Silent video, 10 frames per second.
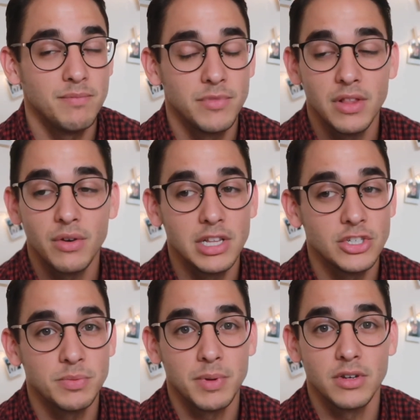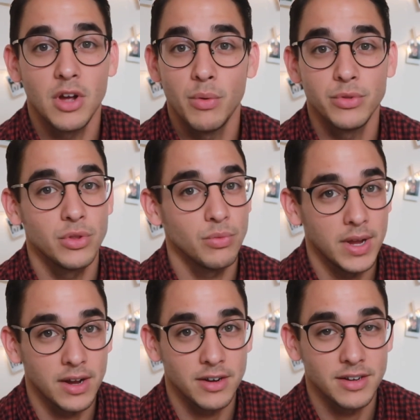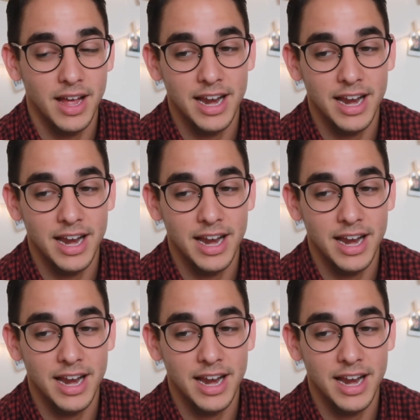literally just been going through the ringer,